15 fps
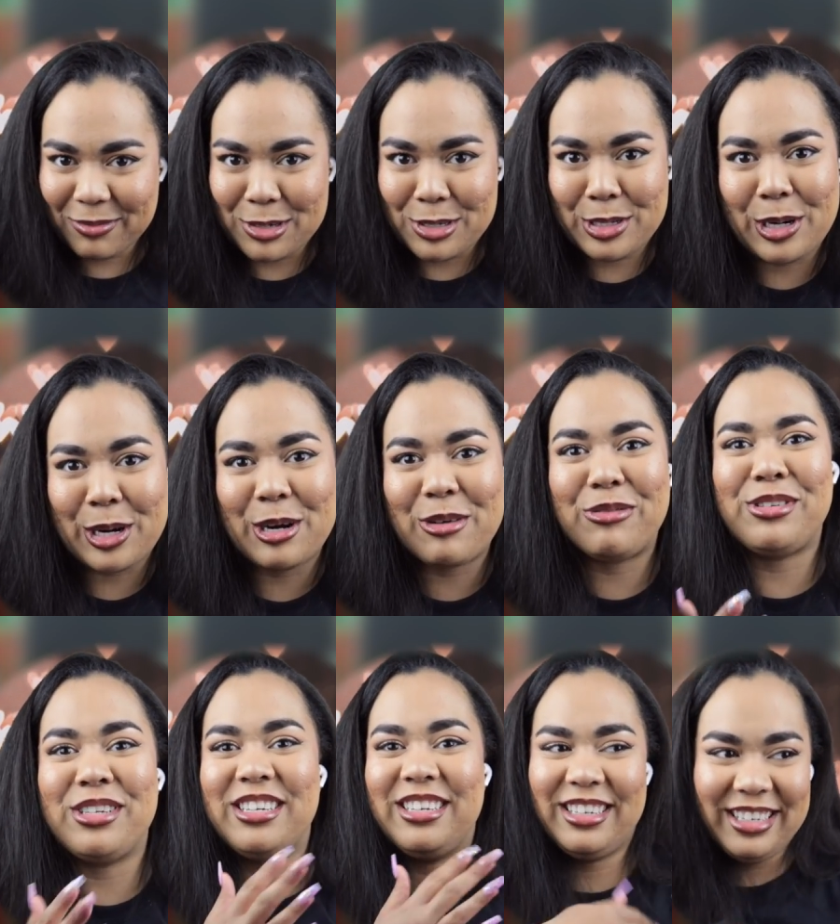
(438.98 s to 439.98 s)
reserved
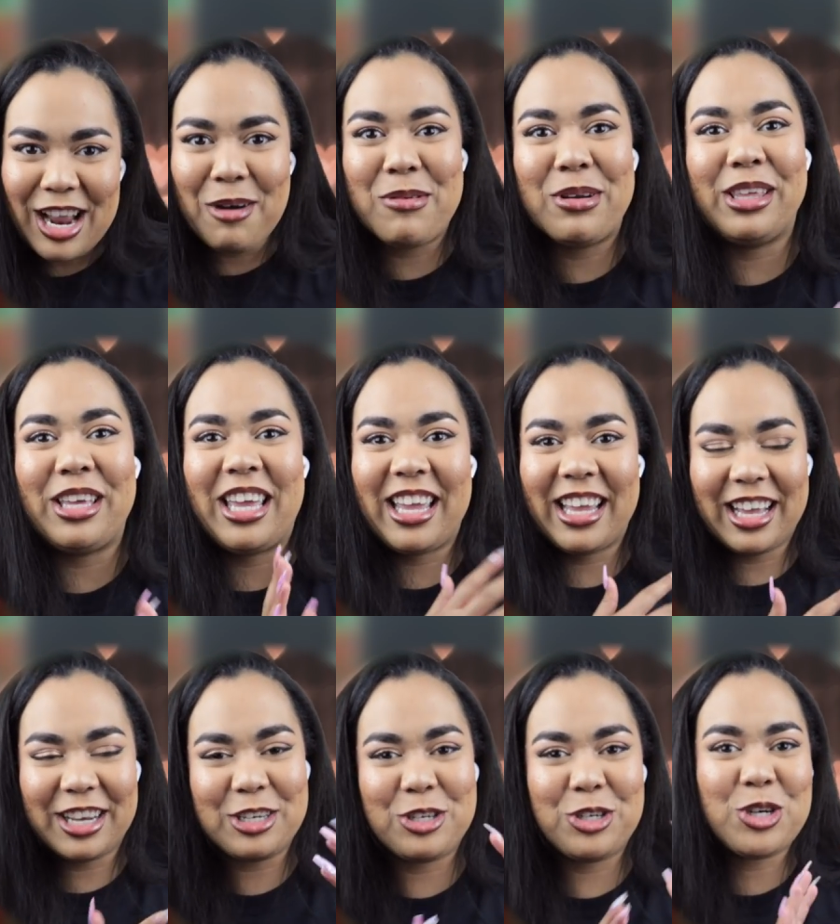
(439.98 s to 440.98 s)
and not really
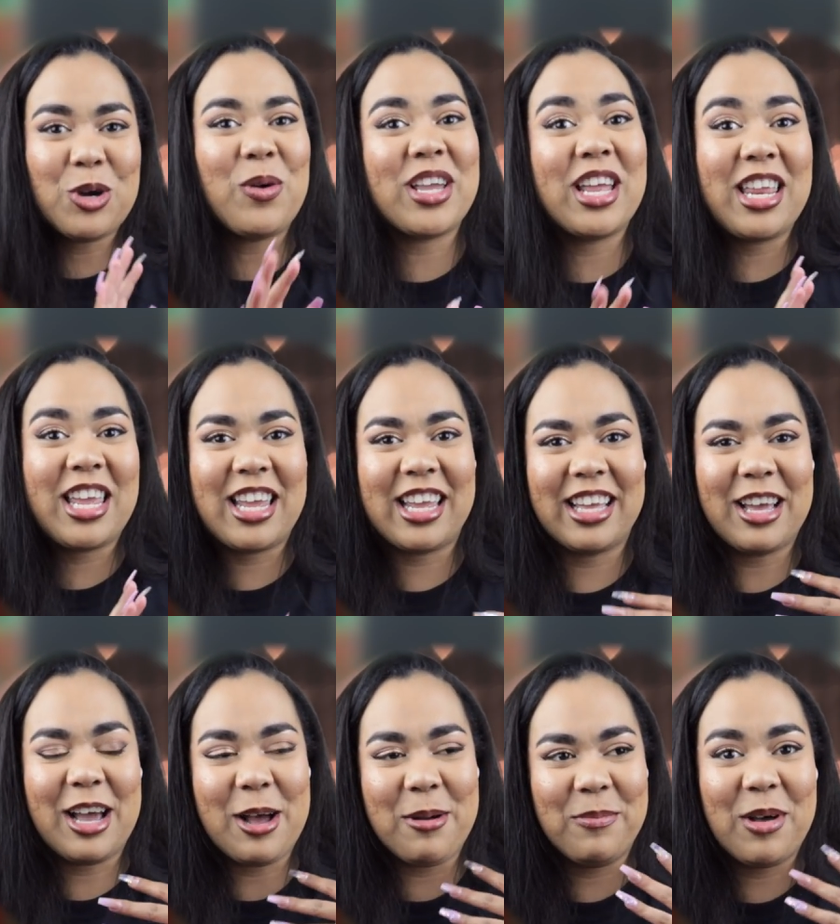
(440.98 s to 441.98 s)
showing any
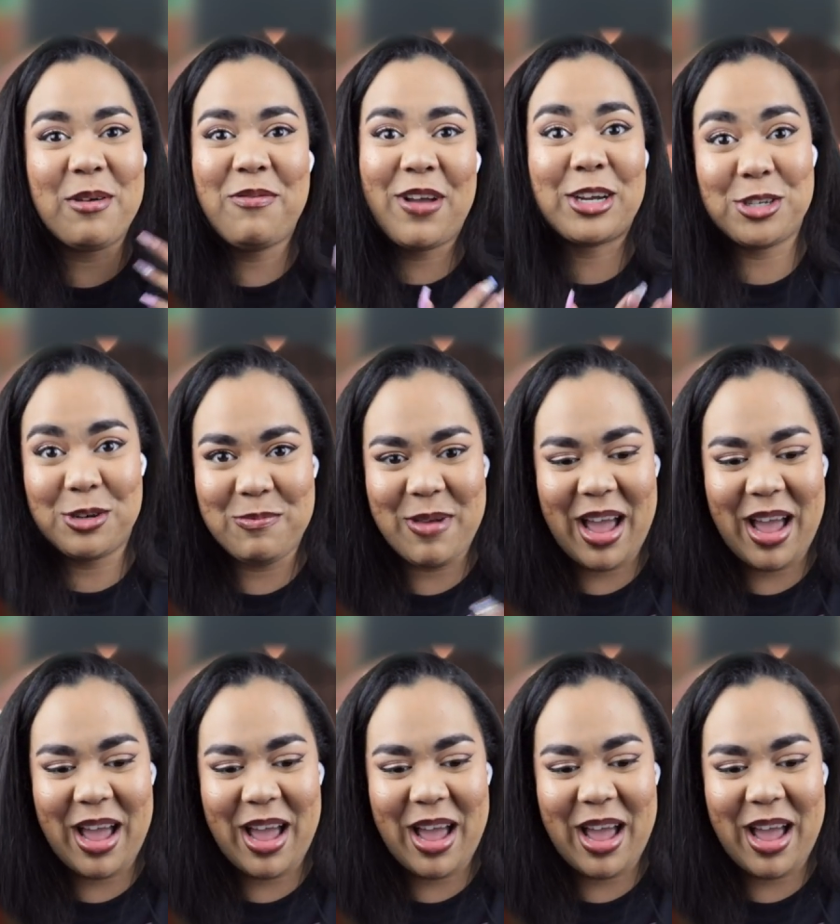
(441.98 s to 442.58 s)
um, affection